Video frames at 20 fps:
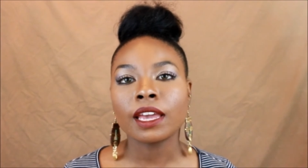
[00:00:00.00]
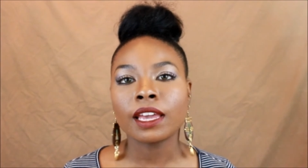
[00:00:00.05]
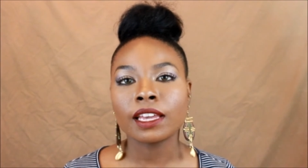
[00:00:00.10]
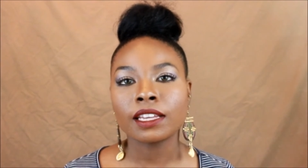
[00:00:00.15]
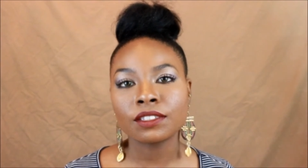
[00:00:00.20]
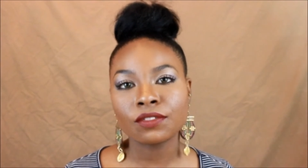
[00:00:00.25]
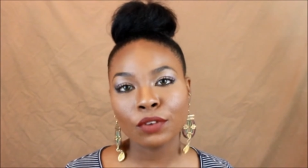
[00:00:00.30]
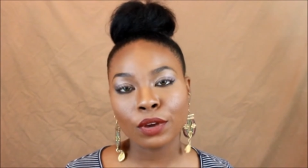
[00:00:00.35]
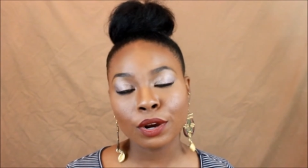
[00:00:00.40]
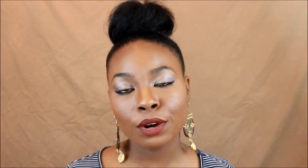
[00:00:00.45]

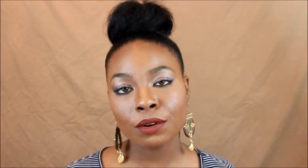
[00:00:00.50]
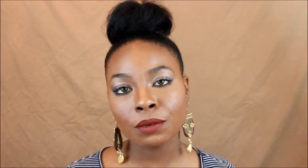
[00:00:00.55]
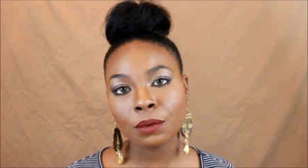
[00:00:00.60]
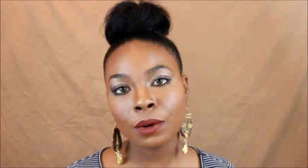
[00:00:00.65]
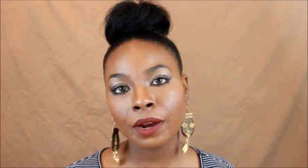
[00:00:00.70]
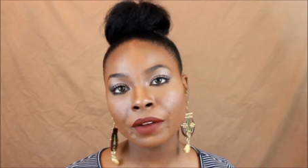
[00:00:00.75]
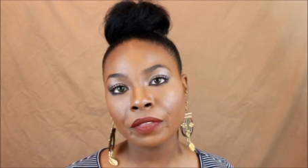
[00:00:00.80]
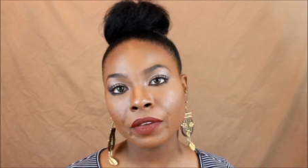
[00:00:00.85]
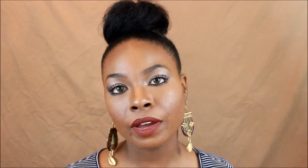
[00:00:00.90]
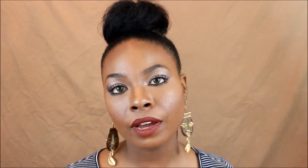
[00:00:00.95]
It's very
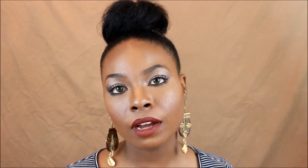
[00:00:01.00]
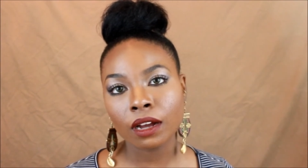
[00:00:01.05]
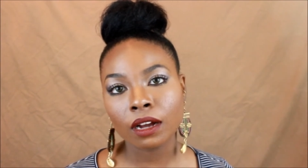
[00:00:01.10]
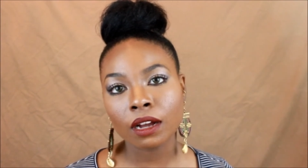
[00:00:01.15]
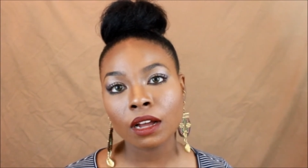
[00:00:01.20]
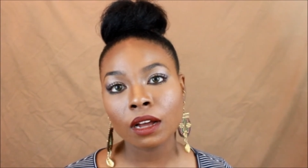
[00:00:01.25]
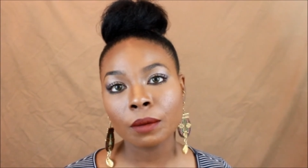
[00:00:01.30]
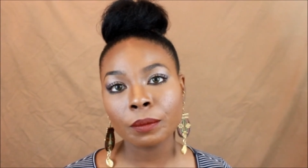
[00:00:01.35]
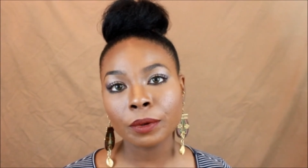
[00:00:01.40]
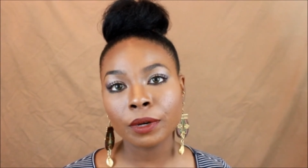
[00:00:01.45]
rare that a
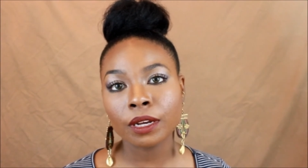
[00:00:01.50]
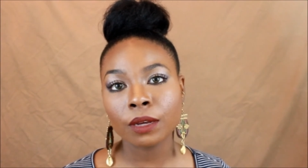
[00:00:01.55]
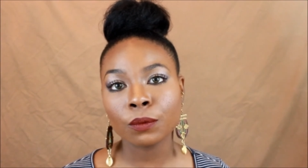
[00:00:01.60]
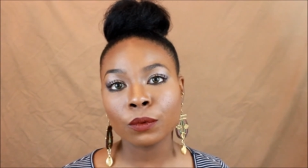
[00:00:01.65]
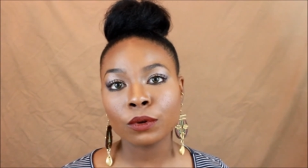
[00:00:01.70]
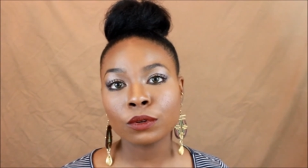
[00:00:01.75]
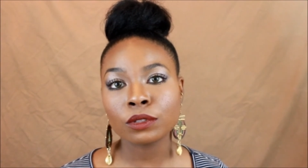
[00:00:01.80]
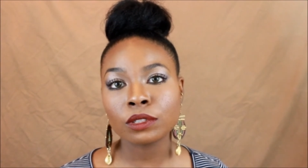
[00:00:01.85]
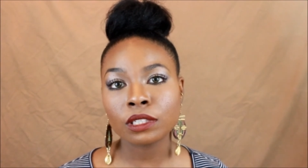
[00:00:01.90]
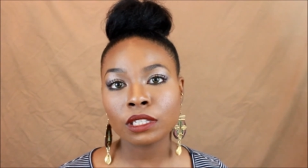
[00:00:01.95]
company
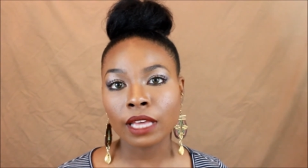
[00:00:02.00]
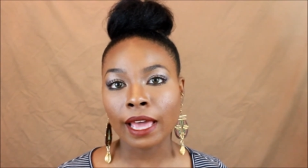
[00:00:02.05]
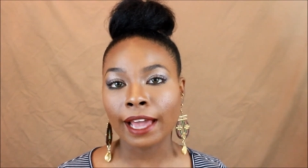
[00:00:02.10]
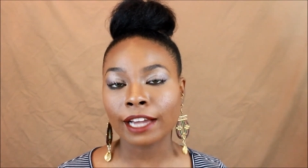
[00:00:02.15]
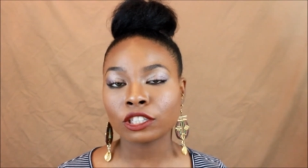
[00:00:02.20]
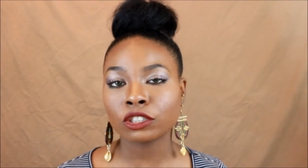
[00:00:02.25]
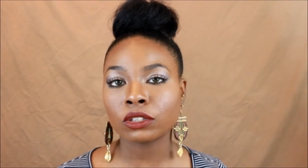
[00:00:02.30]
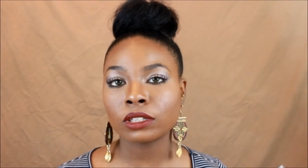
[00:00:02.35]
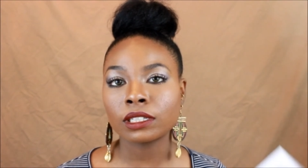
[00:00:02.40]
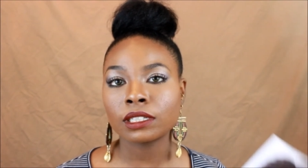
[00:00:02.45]
will
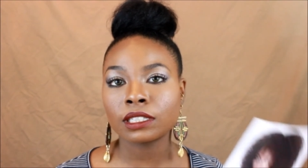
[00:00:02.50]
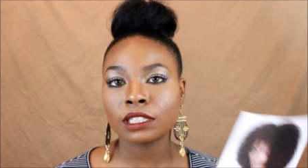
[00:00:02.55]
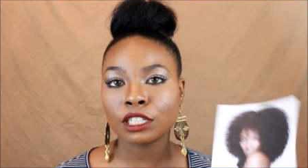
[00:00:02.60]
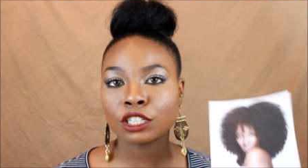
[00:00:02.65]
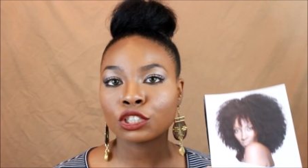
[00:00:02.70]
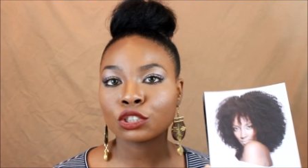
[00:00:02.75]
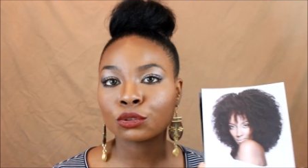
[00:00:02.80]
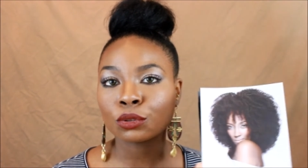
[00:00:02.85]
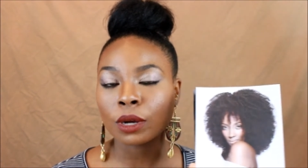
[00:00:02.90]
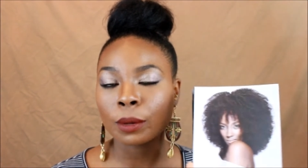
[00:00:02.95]
actually
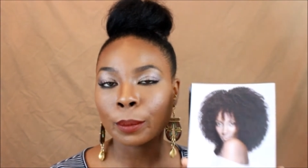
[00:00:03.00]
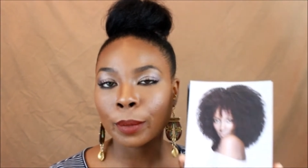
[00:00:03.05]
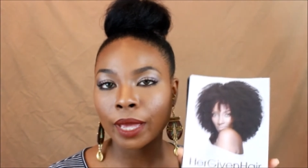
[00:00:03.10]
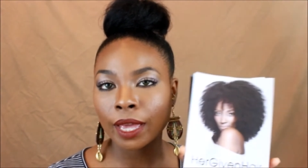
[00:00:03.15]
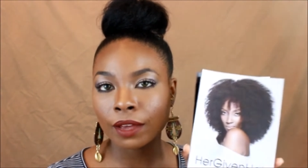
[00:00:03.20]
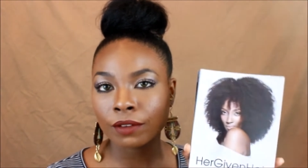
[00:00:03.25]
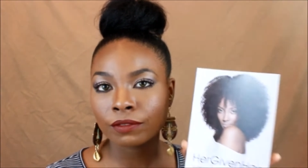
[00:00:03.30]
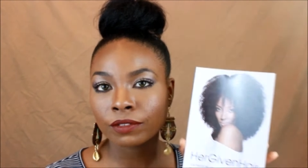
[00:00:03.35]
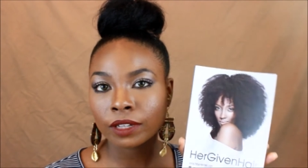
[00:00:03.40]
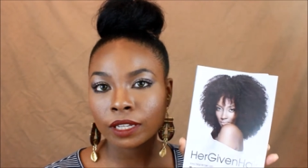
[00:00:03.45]
send you a
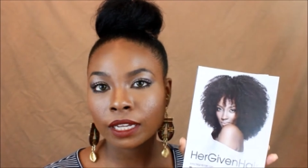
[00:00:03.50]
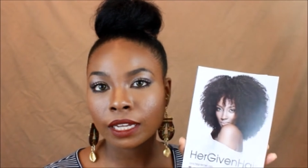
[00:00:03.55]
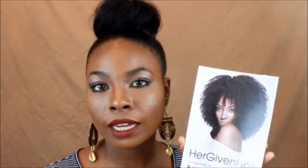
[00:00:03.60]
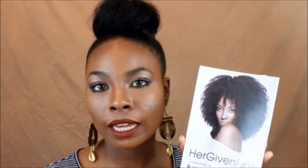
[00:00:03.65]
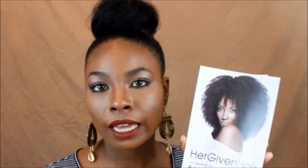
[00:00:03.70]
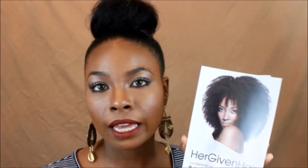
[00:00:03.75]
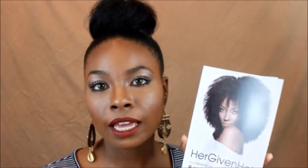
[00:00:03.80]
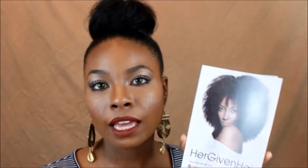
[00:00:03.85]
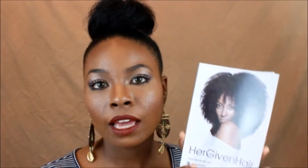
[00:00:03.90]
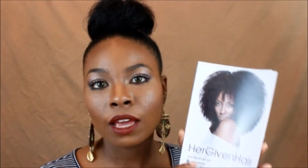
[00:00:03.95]
pamphlet